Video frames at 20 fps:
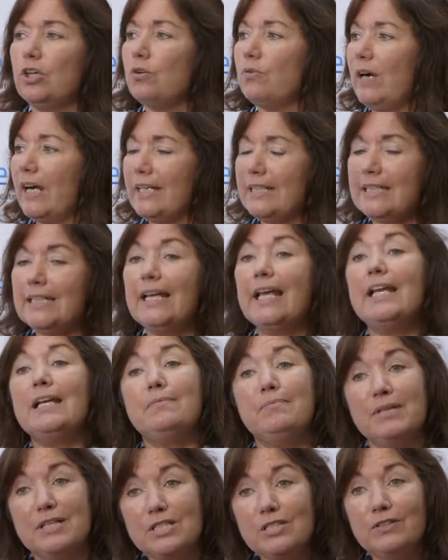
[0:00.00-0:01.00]
correcting any
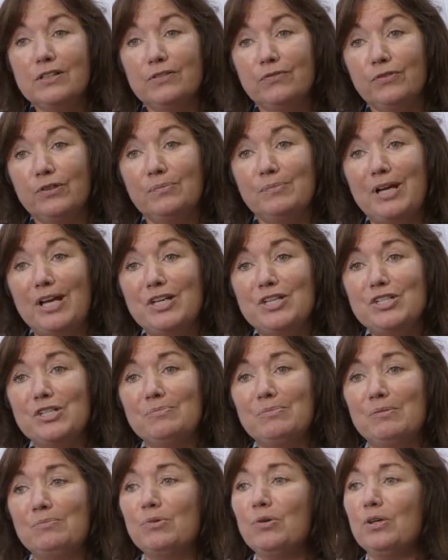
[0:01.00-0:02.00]

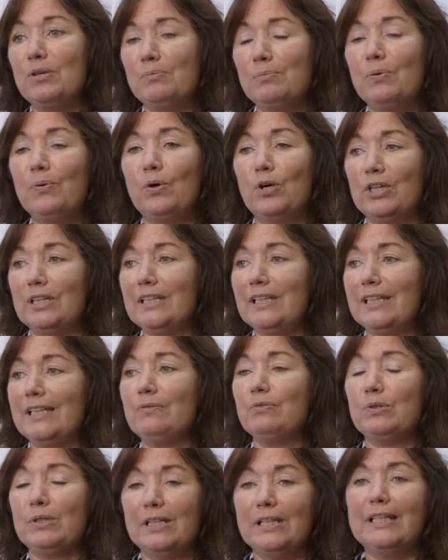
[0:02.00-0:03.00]
misinformation, but more importantly,
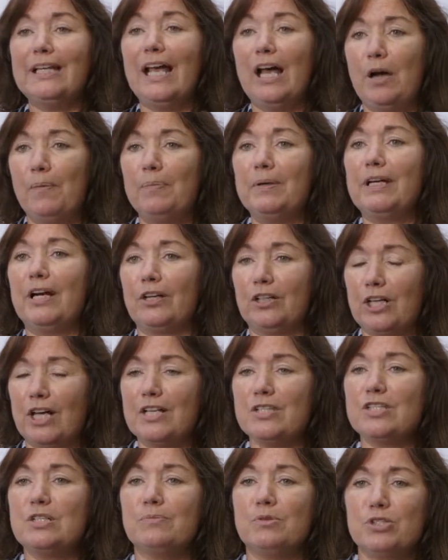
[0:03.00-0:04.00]
really helping our
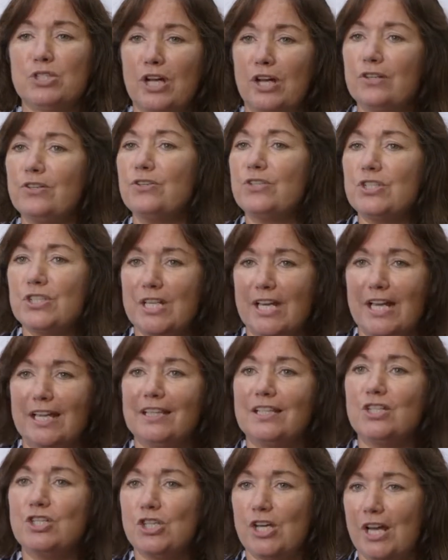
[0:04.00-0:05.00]
customers
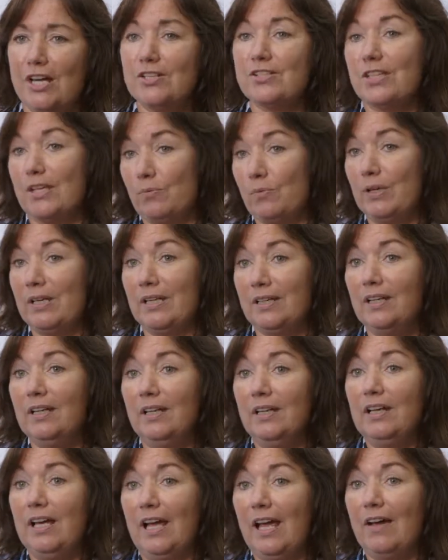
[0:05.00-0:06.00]
understand the change that we
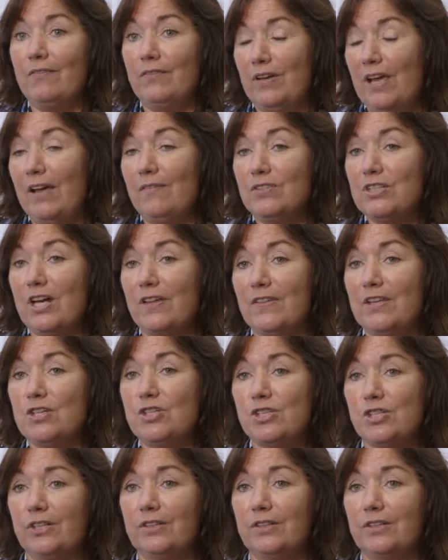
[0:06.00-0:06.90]
have, have done this